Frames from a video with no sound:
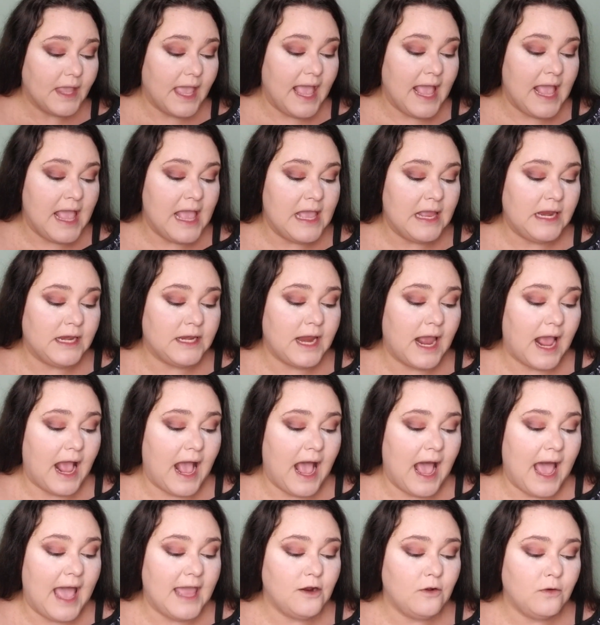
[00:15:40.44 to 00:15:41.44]
And
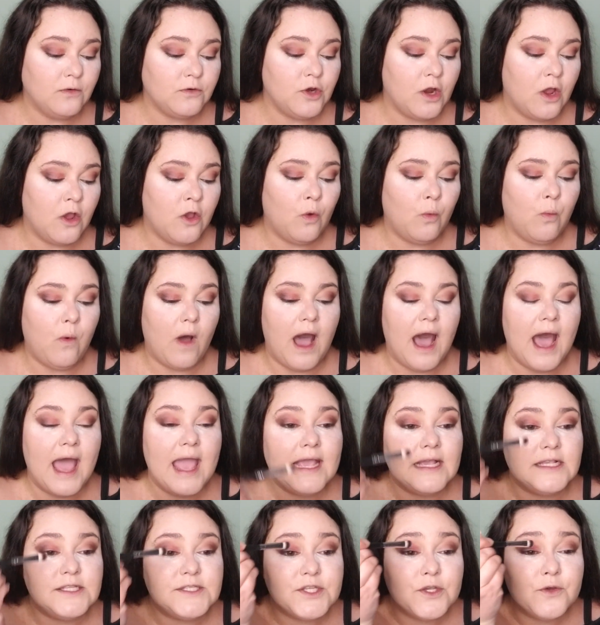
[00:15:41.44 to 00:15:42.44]
I don't know why
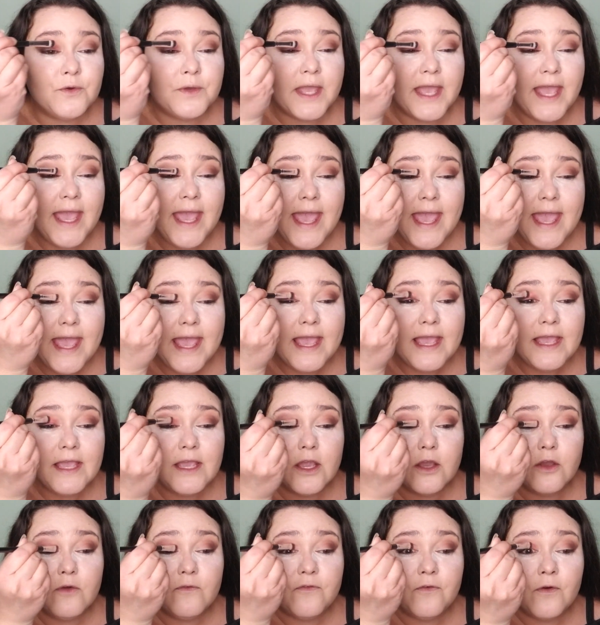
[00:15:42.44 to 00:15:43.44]
it's
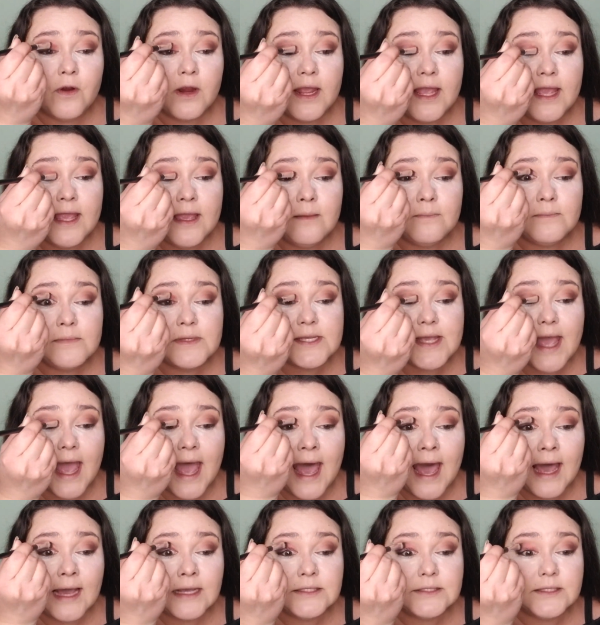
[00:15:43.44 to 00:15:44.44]
okay for him to
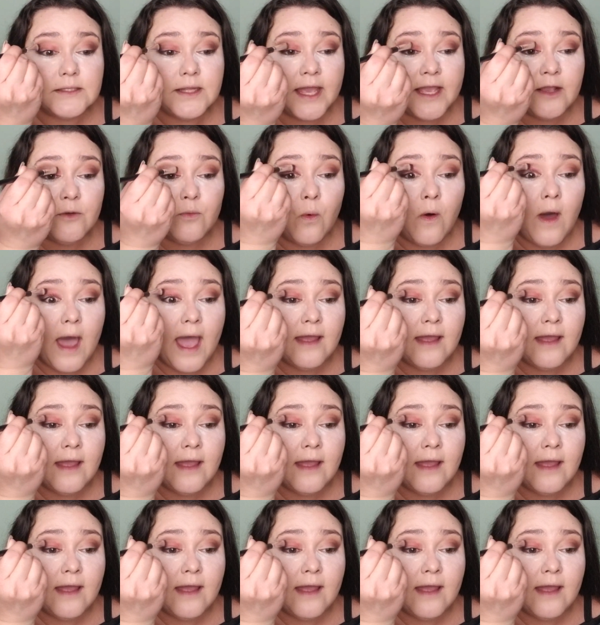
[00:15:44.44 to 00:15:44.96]
act like, well,